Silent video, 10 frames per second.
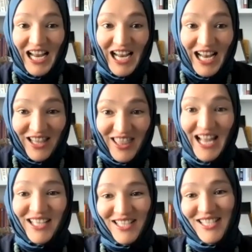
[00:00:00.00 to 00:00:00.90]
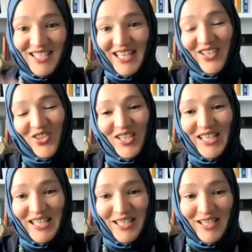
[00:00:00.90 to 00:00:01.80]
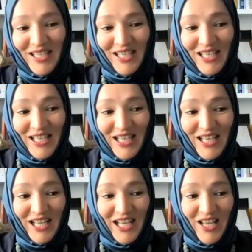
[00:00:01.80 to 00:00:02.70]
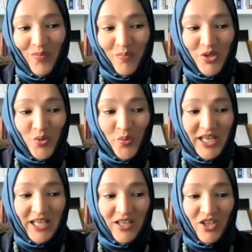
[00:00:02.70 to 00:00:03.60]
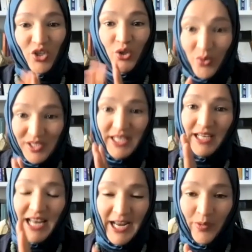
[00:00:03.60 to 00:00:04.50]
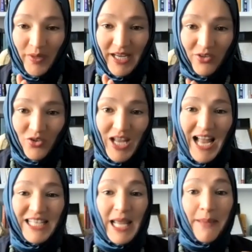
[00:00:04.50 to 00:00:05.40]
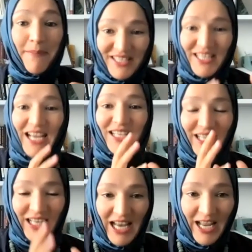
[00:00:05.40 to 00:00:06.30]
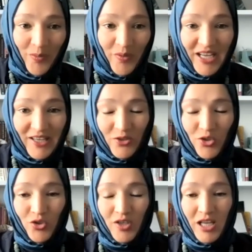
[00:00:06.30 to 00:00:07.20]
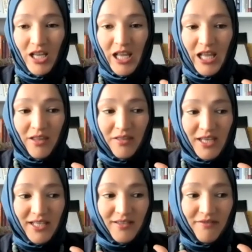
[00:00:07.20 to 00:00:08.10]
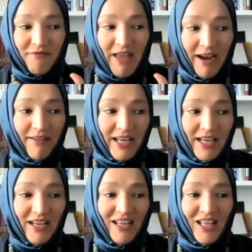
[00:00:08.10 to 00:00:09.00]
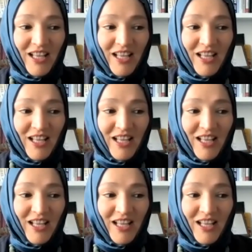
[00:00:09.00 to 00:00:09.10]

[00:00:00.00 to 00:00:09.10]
And that distinction between using language and imitating language, this very